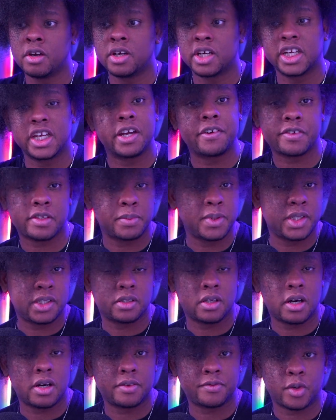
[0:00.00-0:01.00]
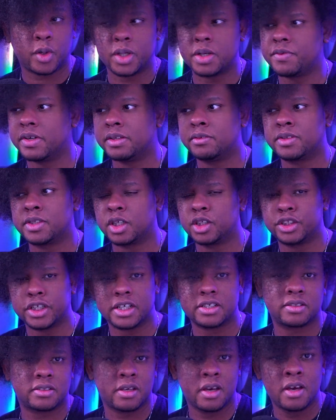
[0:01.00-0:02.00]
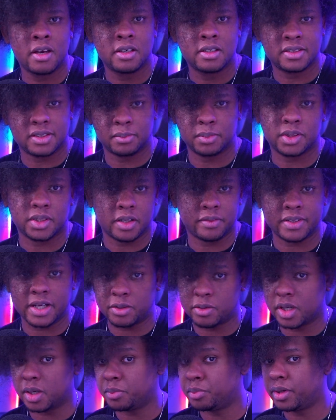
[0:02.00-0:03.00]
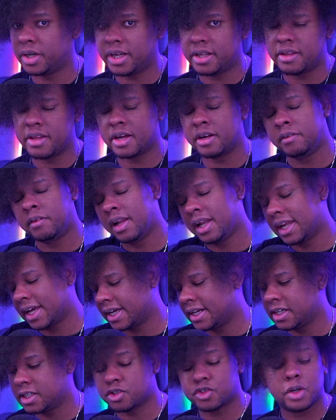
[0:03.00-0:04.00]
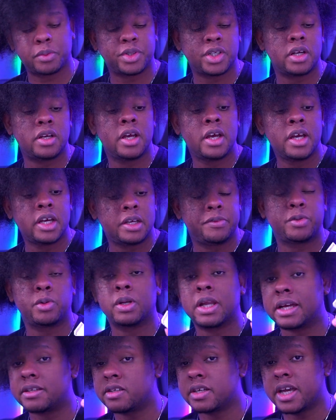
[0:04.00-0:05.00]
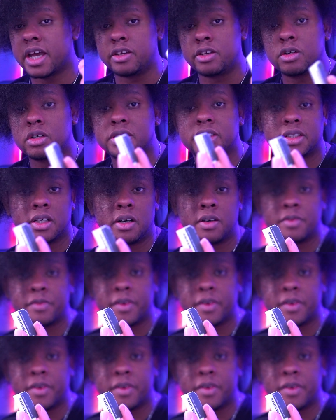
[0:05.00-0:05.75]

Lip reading: gift me stuff, or even suggest some stuff that you can put in there, like in the description. If you would like to get yourself